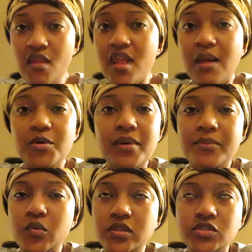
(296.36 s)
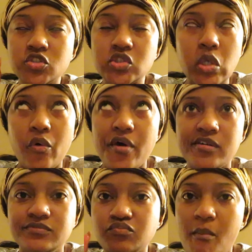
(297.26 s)
lemon pepper ones are so
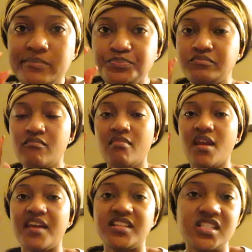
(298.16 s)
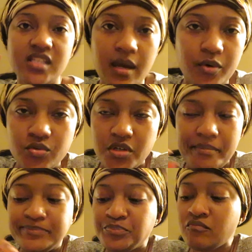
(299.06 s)
good. Like they slap OD.
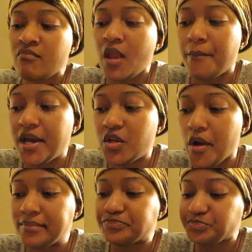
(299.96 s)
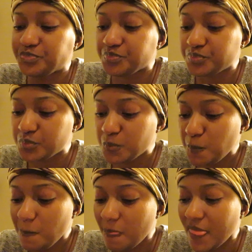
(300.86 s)
But anyway,
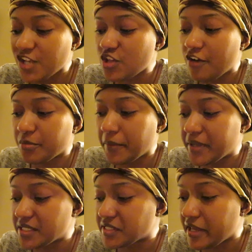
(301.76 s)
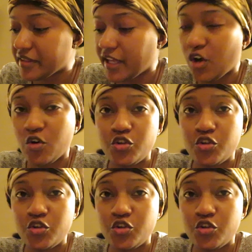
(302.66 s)
so I remember her saying like, oh,